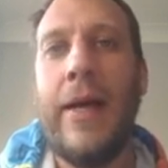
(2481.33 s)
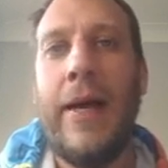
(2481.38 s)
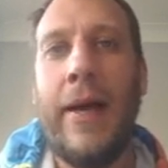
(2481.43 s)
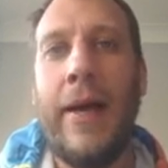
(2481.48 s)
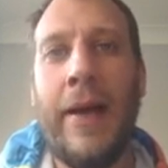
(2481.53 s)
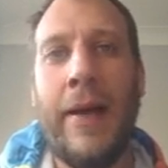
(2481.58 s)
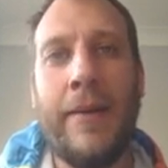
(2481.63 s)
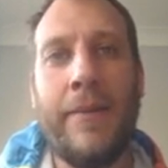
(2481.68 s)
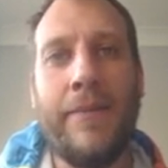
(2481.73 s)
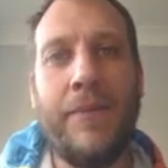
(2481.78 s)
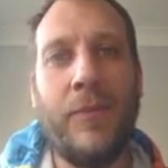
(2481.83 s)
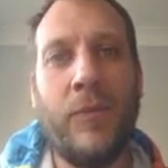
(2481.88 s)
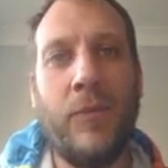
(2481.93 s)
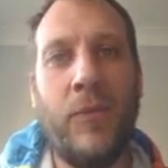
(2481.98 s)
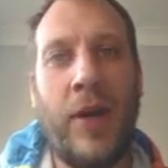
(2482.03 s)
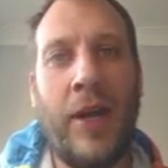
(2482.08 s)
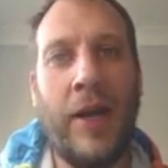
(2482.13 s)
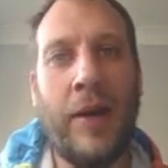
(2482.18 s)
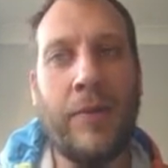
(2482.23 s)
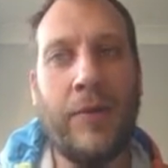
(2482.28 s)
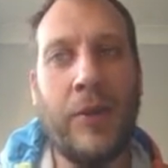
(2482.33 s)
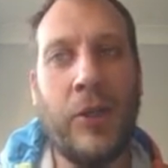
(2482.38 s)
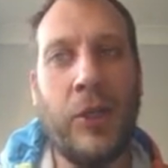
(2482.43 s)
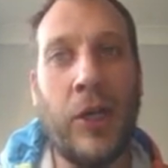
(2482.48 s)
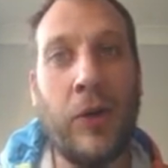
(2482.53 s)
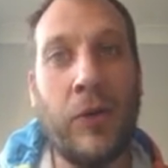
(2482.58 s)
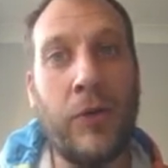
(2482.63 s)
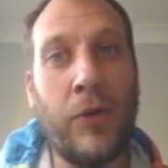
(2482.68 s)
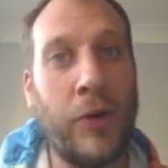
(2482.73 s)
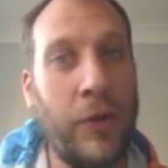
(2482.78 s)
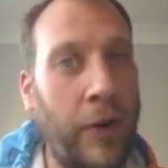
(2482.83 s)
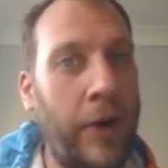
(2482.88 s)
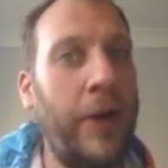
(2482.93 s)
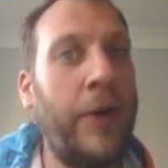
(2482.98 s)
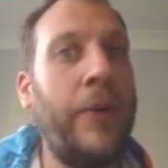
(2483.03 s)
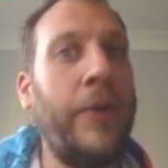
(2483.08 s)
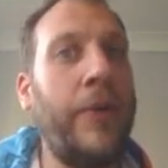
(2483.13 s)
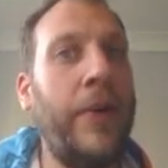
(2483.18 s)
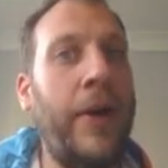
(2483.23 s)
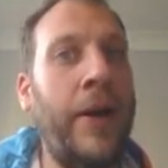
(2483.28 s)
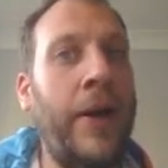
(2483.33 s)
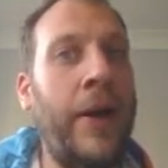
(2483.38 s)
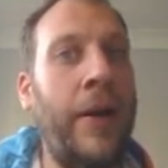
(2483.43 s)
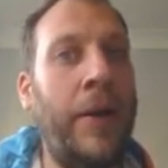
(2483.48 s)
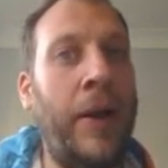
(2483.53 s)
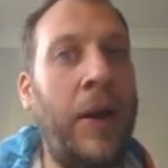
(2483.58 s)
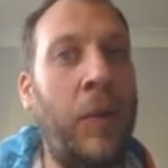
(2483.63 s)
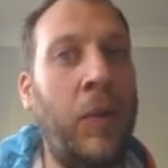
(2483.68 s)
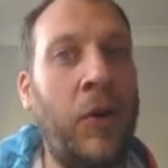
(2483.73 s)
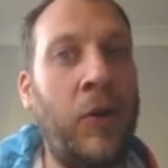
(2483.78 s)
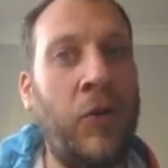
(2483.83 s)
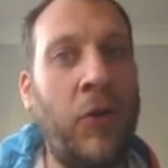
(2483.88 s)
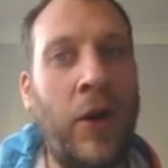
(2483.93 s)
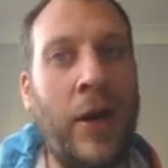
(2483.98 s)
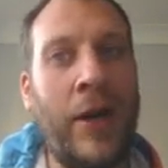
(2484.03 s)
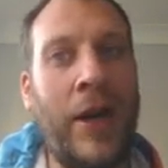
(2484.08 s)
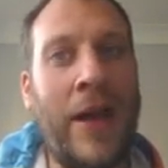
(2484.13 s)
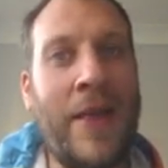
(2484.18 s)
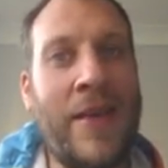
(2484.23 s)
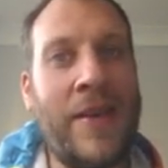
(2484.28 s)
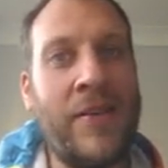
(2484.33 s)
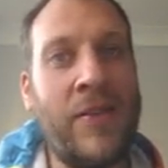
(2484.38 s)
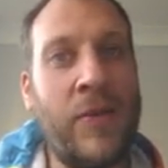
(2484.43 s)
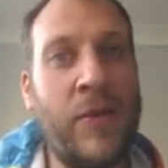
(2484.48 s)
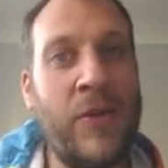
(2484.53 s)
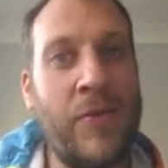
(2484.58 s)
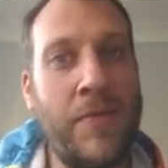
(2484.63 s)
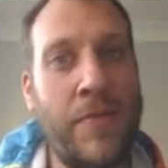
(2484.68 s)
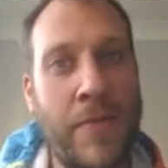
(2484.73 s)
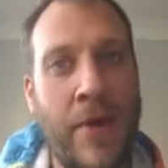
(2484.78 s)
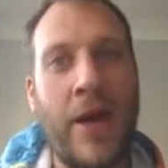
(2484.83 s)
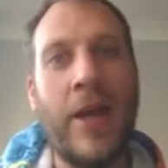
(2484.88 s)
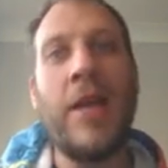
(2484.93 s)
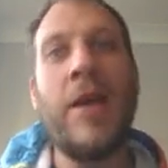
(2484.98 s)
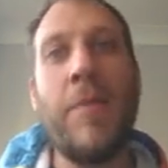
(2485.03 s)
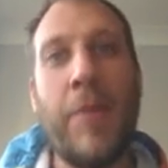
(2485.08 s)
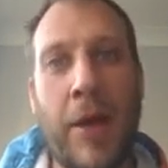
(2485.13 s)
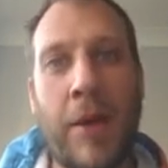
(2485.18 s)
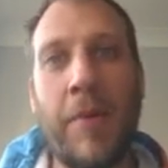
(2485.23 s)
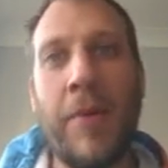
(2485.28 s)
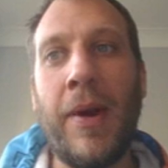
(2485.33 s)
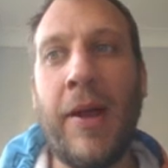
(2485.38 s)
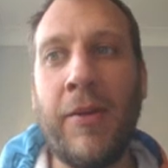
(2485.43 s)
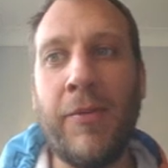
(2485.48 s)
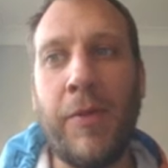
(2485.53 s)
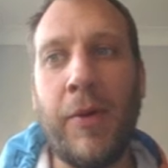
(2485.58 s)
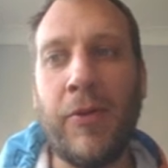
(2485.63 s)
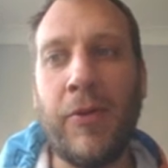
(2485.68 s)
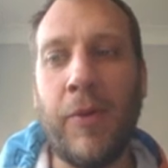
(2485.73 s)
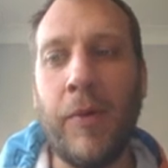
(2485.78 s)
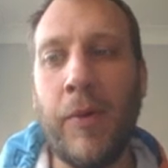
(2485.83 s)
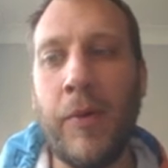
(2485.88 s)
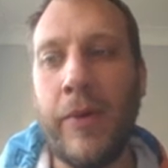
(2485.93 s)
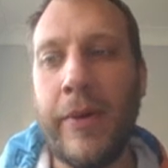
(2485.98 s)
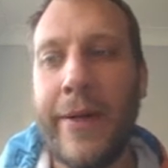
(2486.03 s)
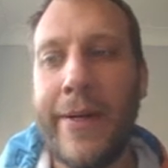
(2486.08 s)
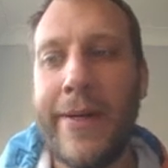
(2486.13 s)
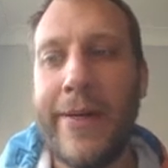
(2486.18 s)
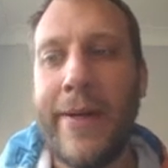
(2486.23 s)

Really helps the channel to grow, and I want to try and get this to as many people as possible.